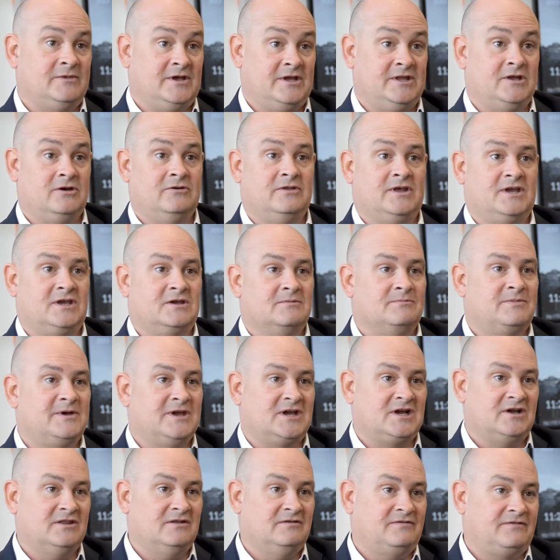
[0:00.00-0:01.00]
They know they can
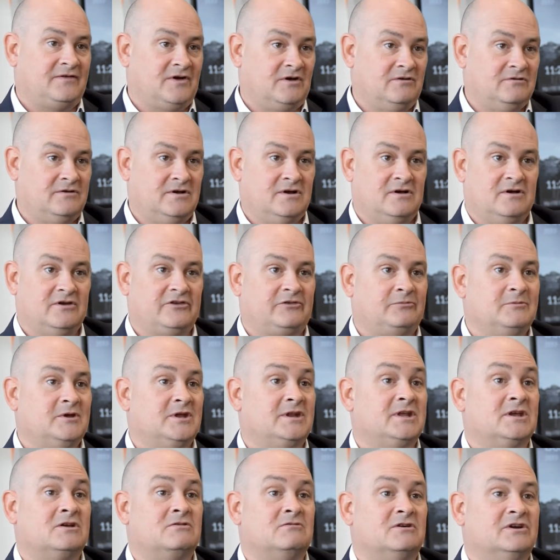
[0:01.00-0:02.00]
pick up the phone and ask me
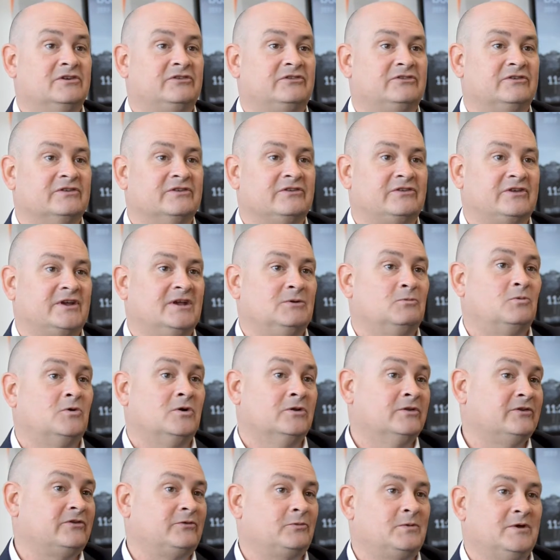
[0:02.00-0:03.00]
any questions they
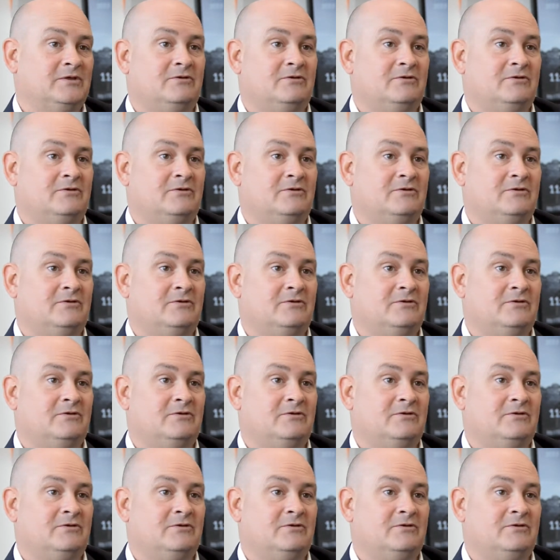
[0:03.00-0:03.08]
want,